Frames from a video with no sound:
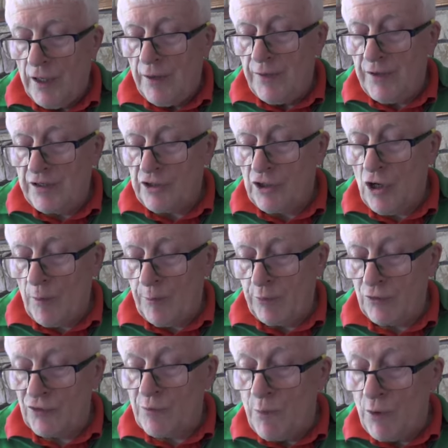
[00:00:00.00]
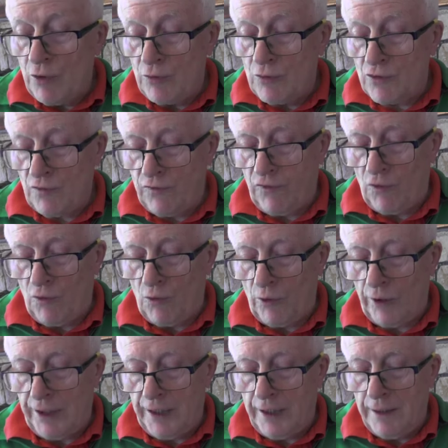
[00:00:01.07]
this couple's moons
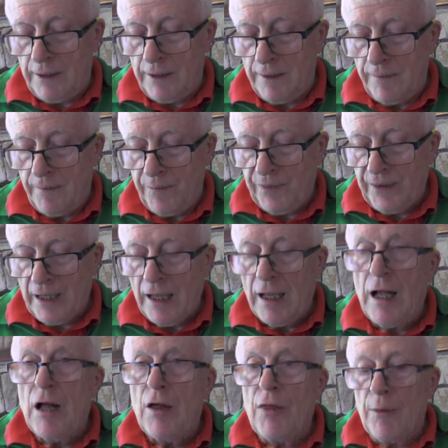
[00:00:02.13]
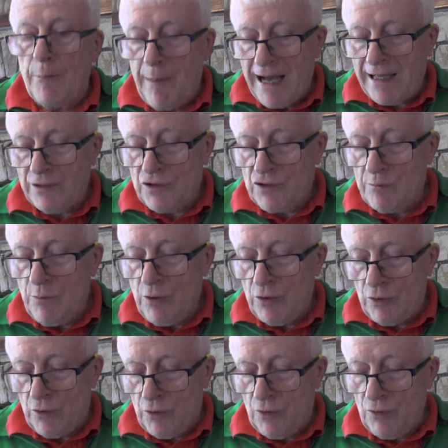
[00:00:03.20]
fall in. The man's
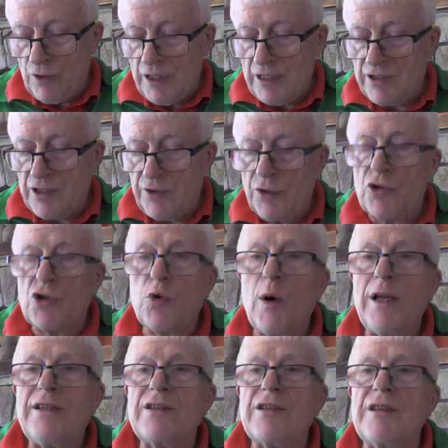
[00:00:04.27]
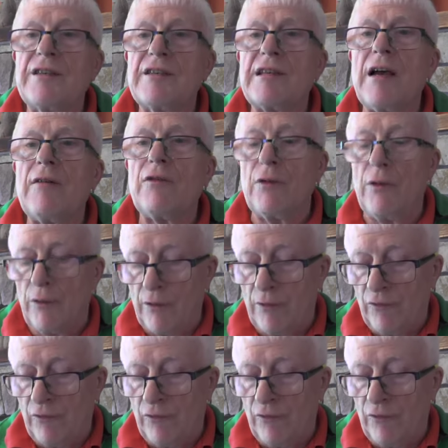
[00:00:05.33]
moon is in the 27th